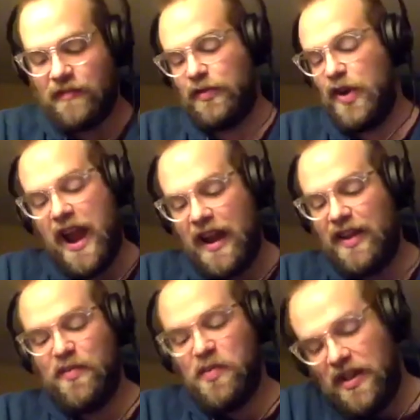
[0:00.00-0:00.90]
For
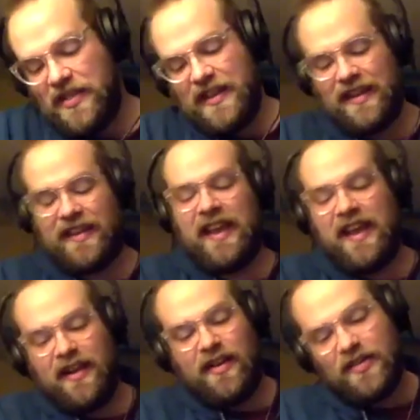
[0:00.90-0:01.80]
anyone that
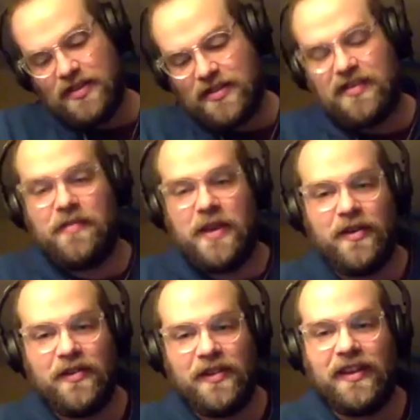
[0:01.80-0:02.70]
cares
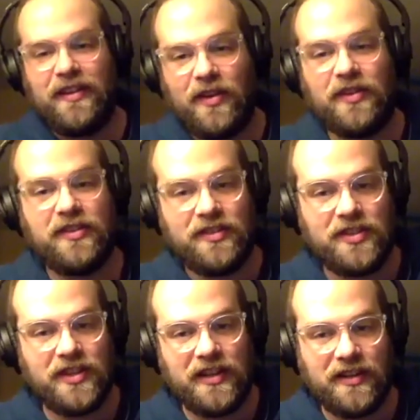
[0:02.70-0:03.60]
about like Alter
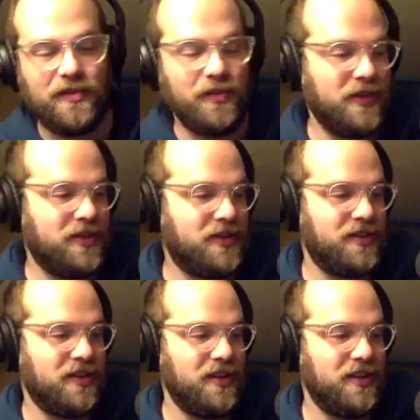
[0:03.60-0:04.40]
G, which